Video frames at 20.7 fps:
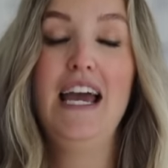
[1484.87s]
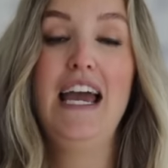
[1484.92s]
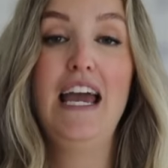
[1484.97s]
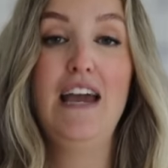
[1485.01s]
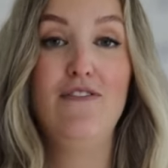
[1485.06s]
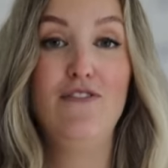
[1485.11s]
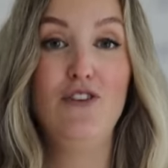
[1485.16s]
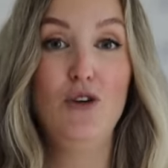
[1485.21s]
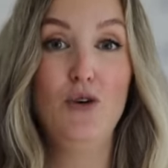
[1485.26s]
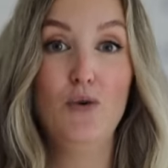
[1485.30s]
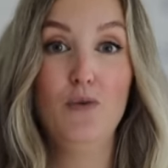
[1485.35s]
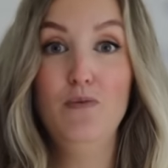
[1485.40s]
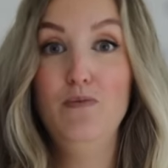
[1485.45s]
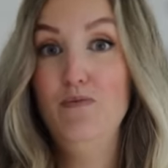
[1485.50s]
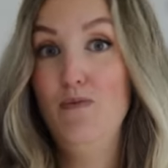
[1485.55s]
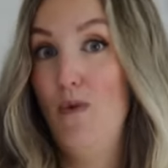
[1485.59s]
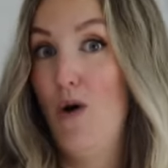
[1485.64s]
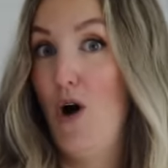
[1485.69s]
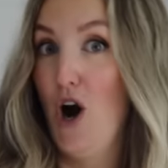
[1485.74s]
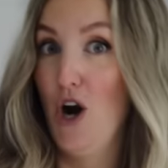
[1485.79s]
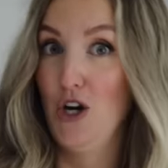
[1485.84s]
If
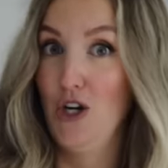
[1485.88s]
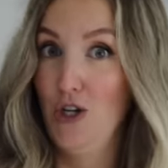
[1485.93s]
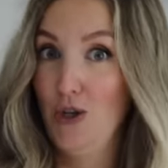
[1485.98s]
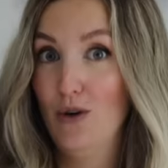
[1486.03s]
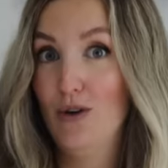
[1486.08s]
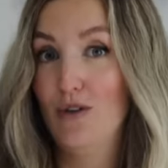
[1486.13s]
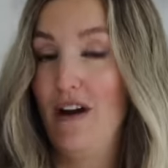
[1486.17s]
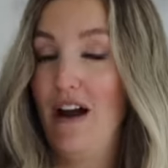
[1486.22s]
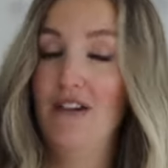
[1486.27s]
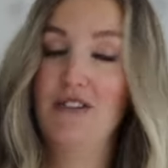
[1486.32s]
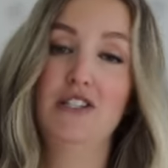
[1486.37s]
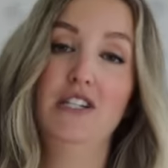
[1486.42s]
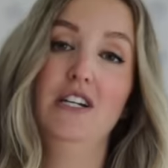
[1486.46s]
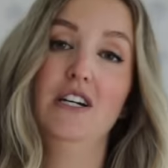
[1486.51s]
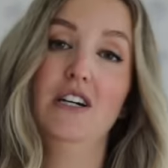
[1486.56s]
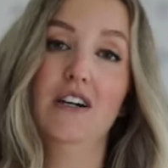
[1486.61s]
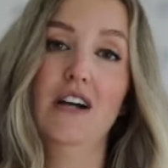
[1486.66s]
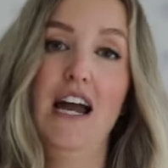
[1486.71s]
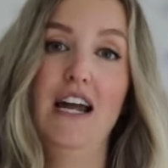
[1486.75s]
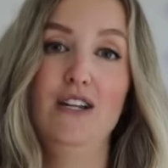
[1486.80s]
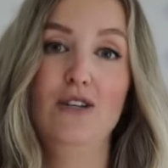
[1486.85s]
you are new around
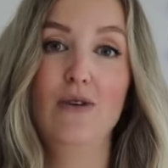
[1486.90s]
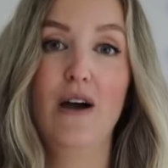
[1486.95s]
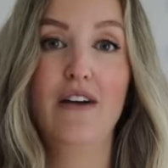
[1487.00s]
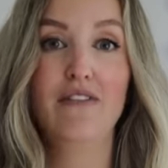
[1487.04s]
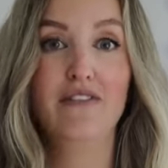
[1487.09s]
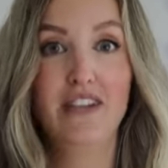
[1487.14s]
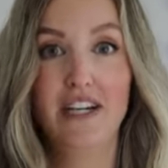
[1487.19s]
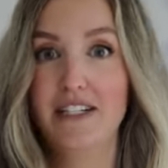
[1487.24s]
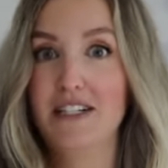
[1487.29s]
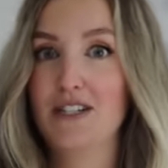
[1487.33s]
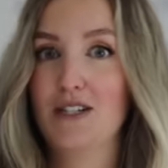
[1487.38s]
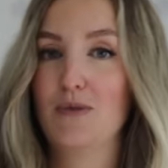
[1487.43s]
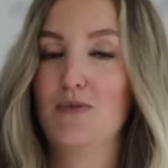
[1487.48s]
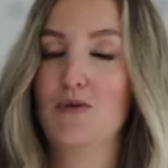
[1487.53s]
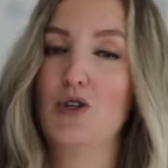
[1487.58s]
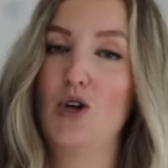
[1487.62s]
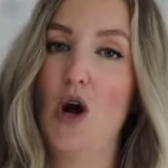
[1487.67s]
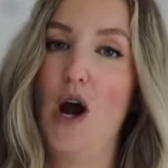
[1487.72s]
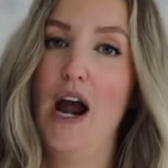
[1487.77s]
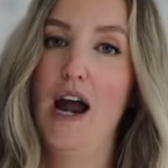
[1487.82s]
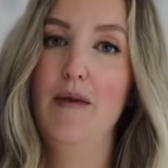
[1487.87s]
here and you have yet to
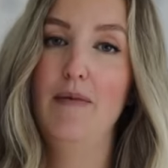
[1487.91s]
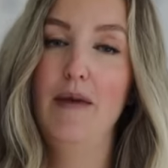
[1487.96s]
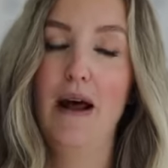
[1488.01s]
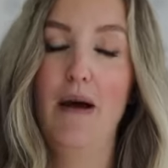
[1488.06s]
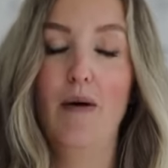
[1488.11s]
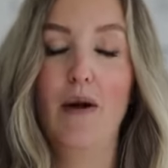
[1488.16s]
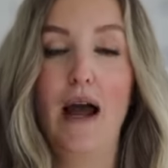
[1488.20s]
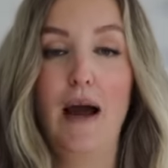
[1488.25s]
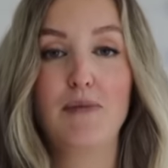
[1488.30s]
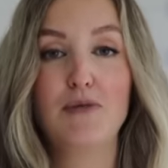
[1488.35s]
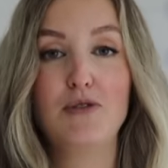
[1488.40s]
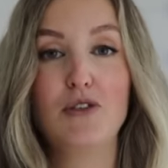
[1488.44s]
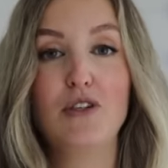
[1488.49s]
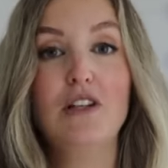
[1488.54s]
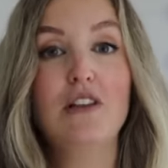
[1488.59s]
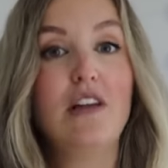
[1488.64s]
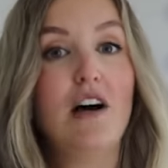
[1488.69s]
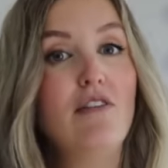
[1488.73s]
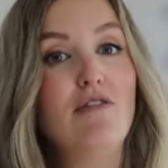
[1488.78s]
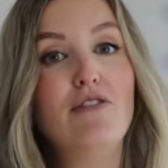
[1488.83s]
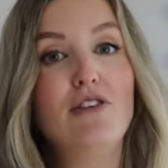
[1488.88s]
subscribe, I would
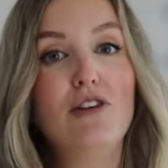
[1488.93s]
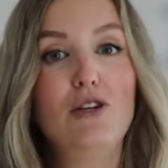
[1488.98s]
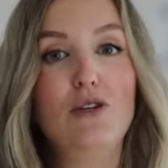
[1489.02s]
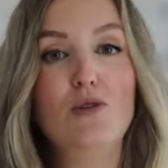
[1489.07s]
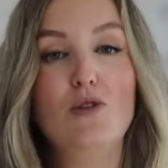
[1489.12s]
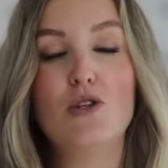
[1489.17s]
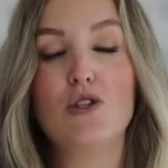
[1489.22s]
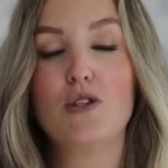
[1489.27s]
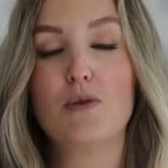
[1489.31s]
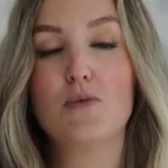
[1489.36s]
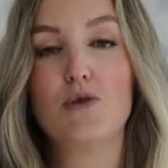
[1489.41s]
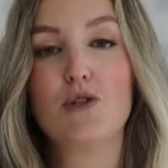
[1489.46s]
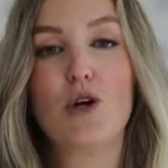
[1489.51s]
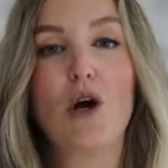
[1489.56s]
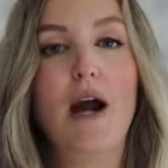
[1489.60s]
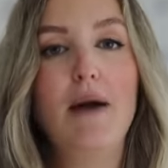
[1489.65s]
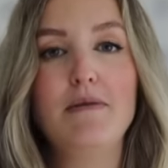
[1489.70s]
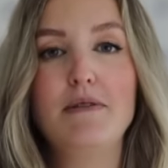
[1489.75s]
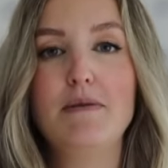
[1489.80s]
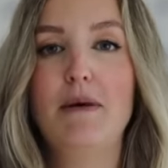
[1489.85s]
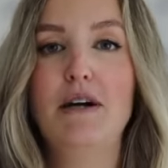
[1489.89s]
absolutely love for you to
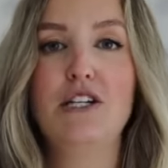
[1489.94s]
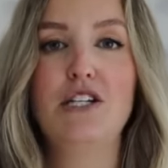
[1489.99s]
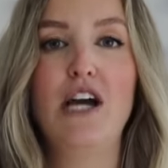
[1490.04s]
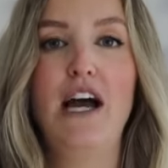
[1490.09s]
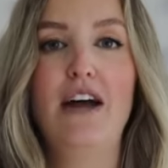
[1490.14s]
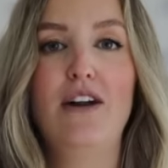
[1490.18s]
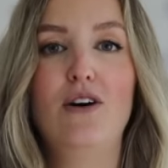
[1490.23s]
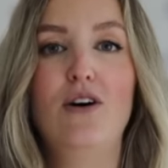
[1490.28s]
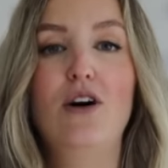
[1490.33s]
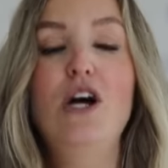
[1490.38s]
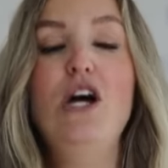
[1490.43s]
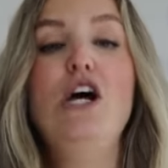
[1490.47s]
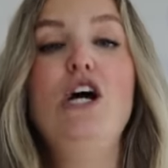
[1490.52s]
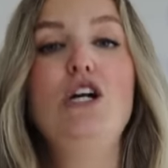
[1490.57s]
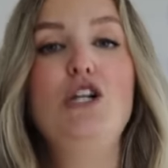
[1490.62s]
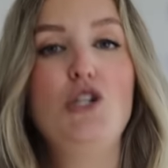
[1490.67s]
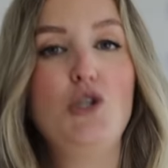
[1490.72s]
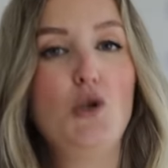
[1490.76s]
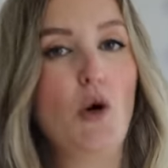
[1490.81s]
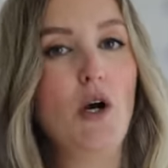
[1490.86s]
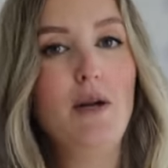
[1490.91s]
subscribe to my channel,
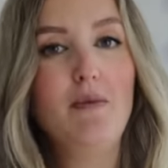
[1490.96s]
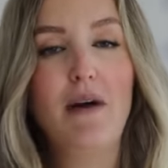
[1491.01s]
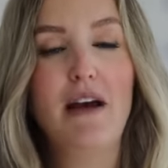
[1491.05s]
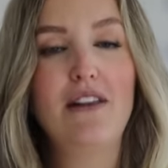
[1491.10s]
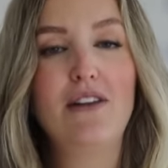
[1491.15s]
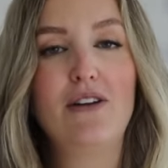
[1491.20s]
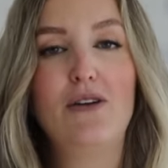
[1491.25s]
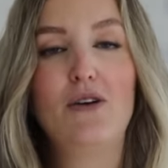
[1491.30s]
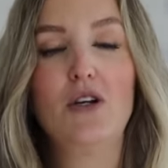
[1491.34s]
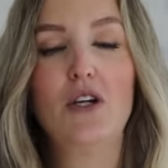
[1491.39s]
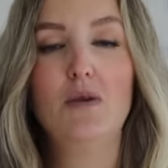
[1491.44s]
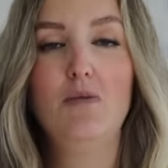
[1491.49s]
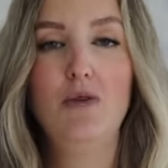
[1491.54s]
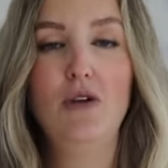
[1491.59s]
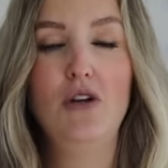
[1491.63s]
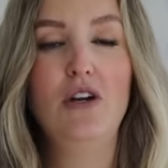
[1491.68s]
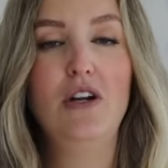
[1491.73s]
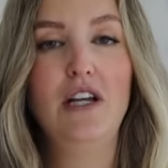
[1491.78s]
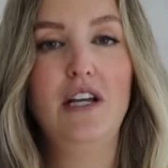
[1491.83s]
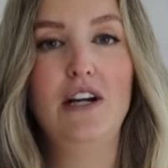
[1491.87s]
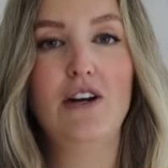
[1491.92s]
join my little
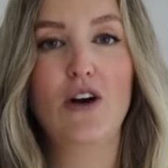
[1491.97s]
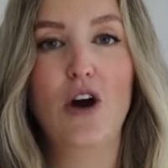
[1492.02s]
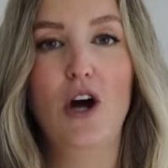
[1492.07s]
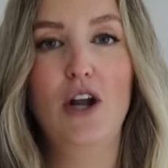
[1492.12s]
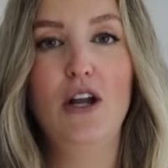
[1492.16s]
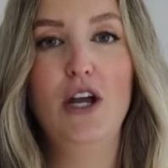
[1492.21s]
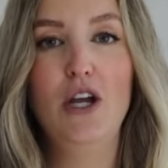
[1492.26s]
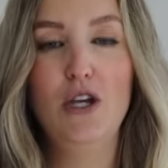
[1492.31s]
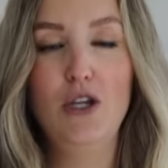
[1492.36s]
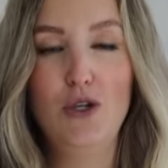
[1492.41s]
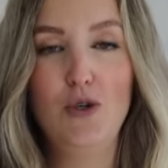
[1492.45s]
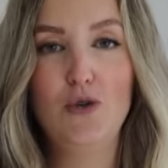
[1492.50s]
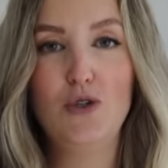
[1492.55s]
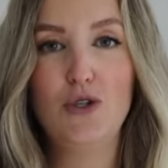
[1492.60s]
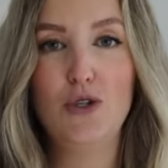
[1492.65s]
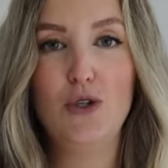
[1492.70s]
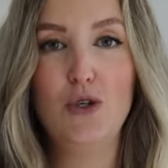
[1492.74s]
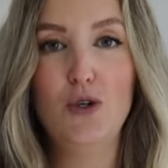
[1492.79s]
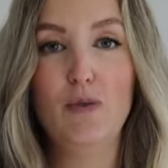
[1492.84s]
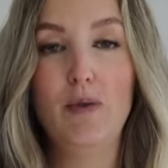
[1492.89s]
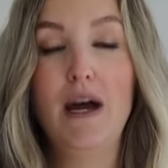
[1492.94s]
community here on
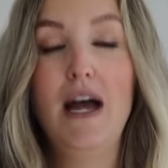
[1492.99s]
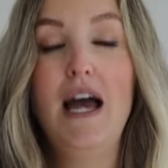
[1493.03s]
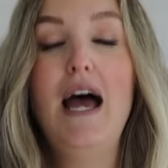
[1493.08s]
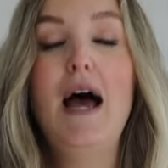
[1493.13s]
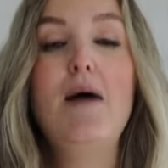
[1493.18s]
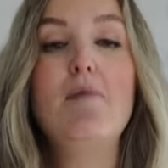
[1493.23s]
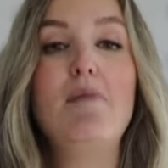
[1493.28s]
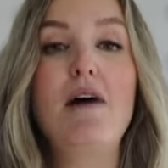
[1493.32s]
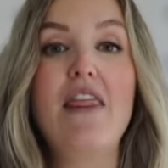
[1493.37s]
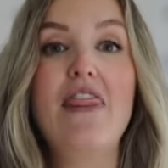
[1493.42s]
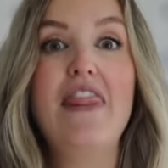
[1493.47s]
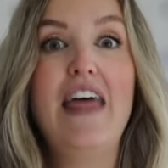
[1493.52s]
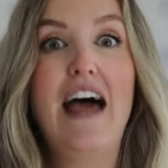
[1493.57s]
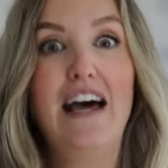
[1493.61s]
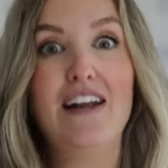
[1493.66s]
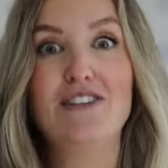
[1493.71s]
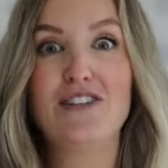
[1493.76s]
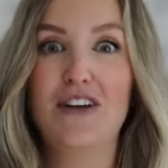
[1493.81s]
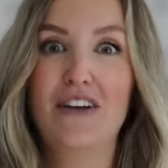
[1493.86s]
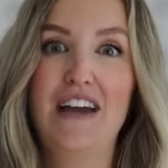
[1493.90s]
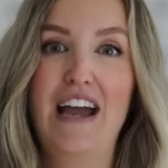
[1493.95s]
YouTube. But
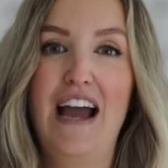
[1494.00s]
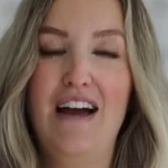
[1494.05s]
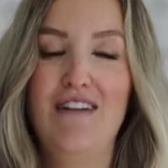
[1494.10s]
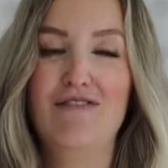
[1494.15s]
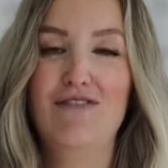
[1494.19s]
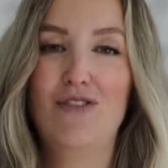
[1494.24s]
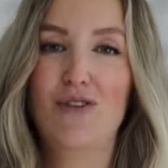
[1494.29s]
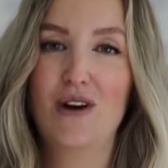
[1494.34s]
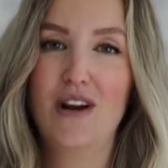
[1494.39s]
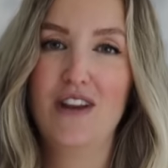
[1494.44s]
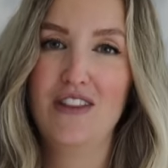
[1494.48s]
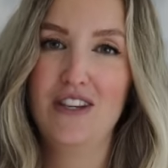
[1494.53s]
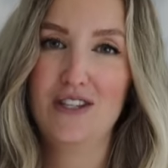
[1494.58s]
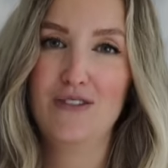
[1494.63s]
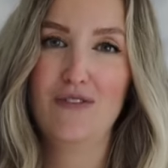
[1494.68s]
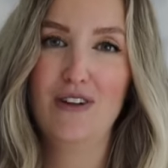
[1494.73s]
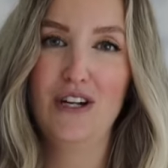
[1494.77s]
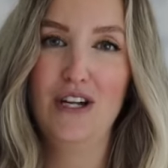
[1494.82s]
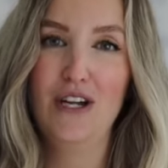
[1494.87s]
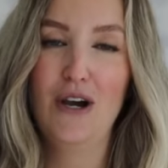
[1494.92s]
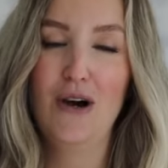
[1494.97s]
that is all I have for this
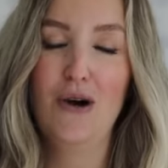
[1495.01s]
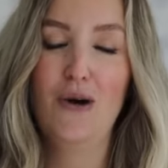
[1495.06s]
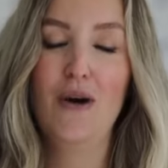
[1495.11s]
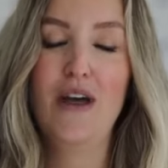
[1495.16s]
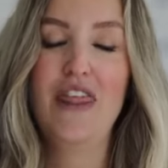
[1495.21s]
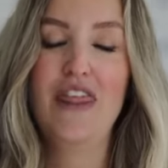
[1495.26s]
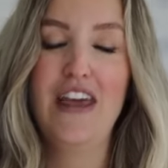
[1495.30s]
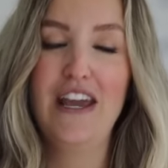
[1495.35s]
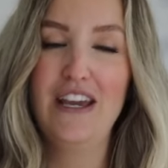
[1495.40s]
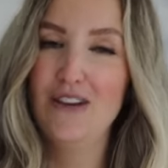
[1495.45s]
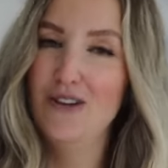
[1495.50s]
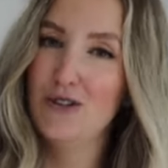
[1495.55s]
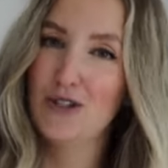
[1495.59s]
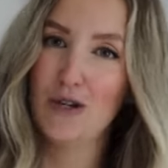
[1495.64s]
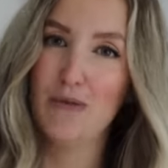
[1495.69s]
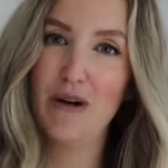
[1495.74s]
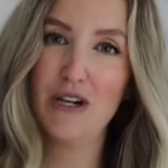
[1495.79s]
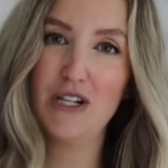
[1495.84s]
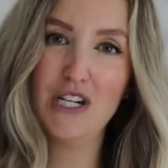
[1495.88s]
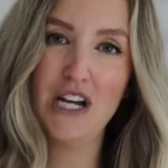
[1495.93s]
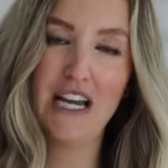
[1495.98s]
video. Thank you
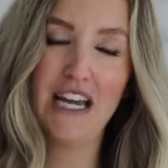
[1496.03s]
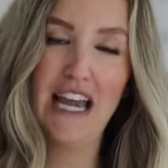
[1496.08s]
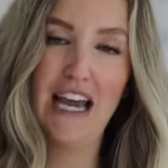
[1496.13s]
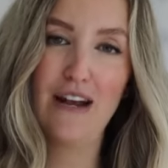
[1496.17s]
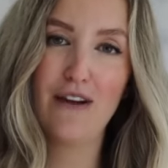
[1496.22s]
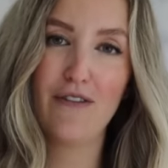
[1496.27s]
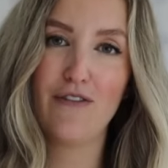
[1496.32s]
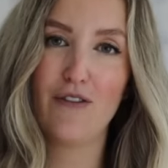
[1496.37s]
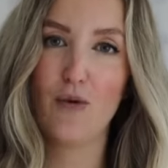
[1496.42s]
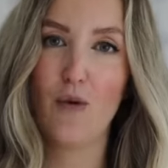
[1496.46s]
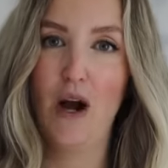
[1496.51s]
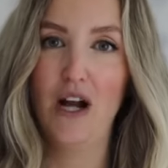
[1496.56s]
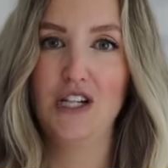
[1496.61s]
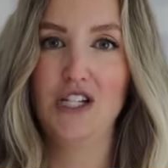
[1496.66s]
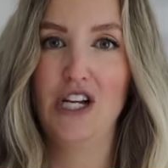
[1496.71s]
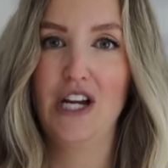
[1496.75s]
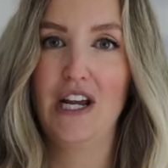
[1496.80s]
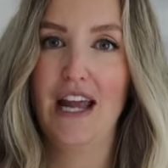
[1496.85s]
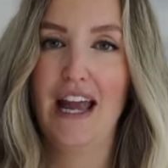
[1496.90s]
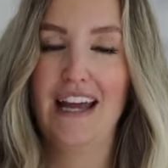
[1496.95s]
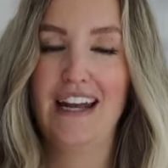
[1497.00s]
so much again for
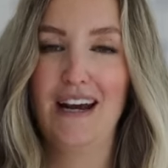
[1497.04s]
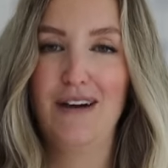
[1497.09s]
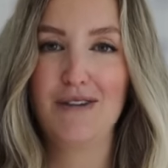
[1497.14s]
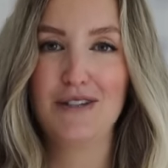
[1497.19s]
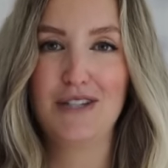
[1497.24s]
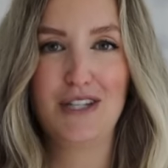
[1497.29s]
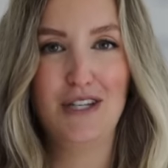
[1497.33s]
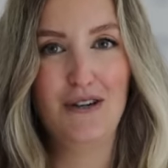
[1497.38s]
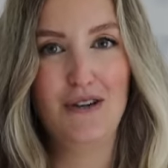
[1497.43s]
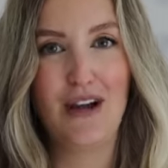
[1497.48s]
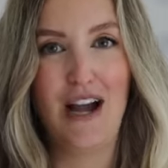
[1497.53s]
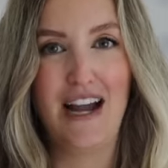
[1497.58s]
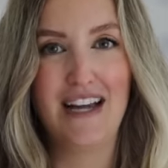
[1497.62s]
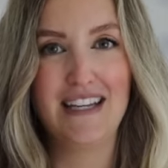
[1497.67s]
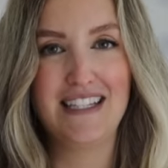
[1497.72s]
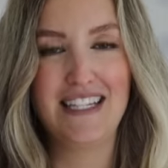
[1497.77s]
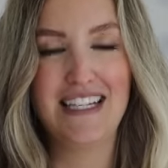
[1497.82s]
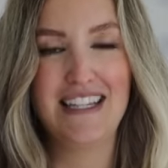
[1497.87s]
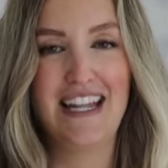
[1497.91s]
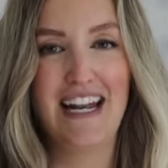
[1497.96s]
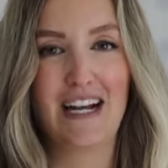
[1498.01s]
watching, and I will see you
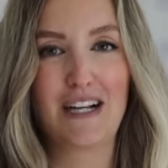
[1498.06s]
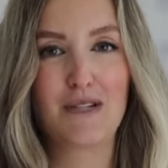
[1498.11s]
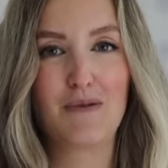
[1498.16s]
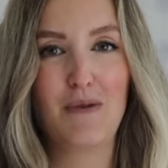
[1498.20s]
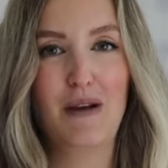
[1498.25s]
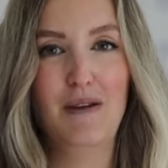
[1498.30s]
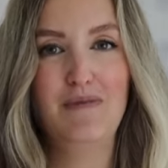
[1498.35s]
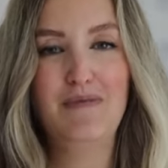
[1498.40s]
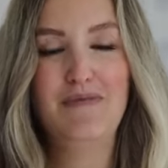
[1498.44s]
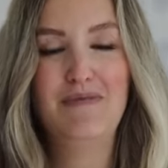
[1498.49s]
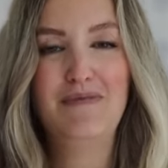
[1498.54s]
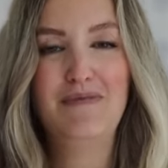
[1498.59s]
guys in the next one.